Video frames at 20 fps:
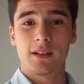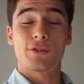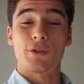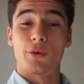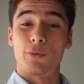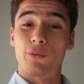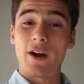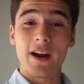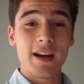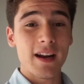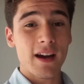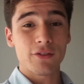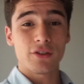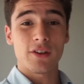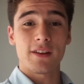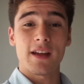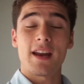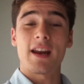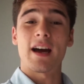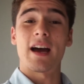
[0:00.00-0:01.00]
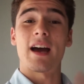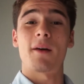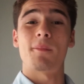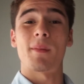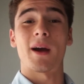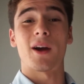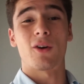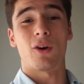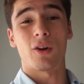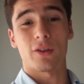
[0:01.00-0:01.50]
So right after that, I have
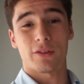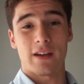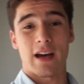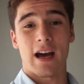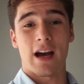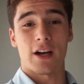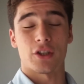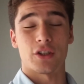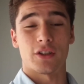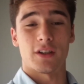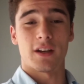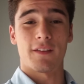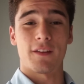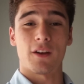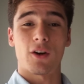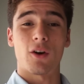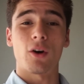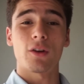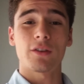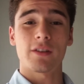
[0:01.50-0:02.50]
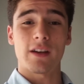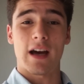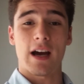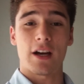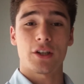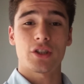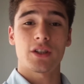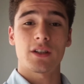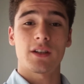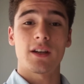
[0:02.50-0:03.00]
my call to action, and the call to
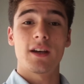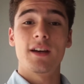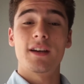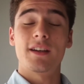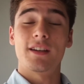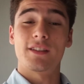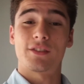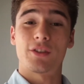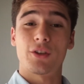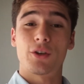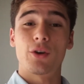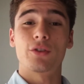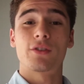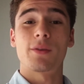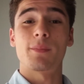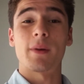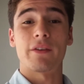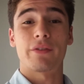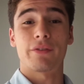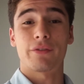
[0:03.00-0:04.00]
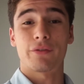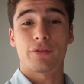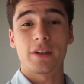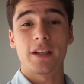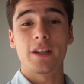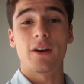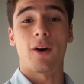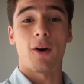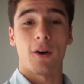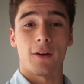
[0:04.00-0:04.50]
action is to go to my
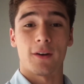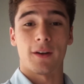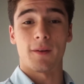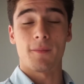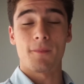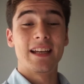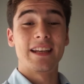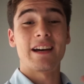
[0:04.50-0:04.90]
free audit.